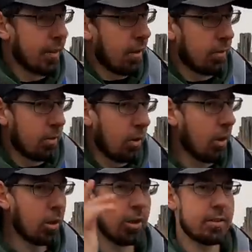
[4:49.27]
Now,
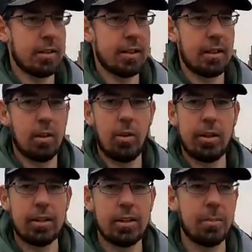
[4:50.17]
I like to let the
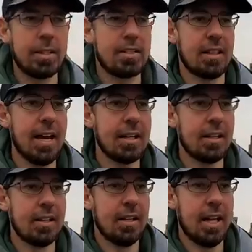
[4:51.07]
line a little bit slack,
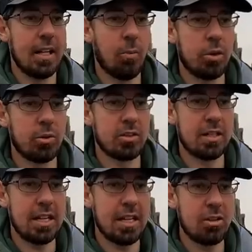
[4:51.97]
and then what you'll
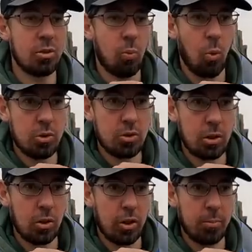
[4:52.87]
see is you'll watch
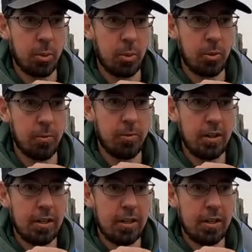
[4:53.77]
the line move,